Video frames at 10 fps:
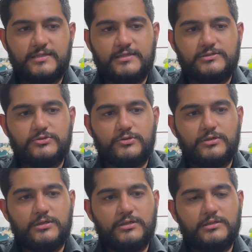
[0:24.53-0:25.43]

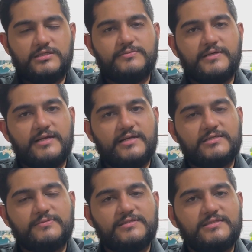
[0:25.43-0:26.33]
So this Midnight
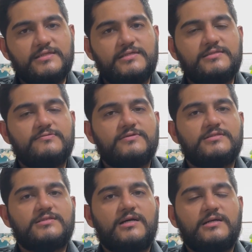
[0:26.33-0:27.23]
Express series was
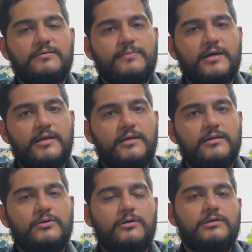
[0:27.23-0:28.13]
started by
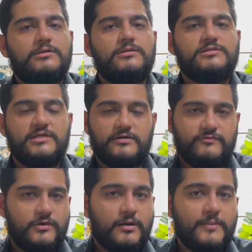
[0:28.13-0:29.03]
Dr. Zainab
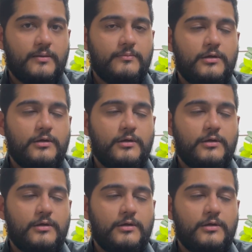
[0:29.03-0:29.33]
Vora ma'am,